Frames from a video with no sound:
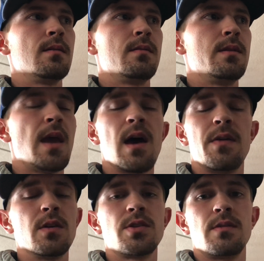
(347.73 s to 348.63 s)
yeah,
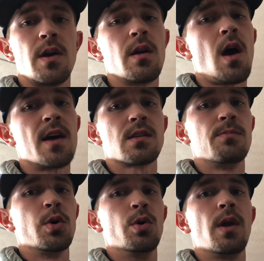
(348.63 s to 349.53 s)
they're an awesome
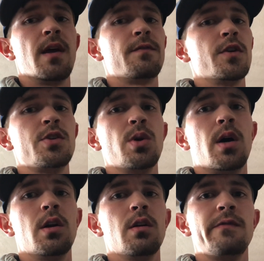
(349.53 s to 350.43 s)
boot. And for
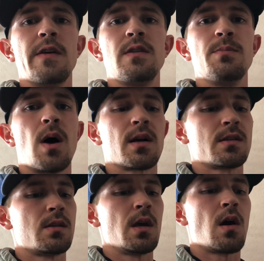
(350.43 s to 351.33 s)

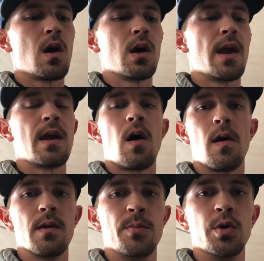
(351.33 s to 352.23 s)
$250, they are a
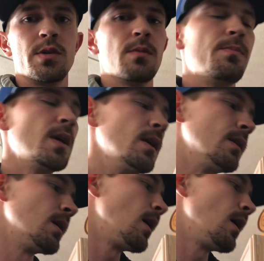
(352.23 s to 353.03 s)
hard boot to beat.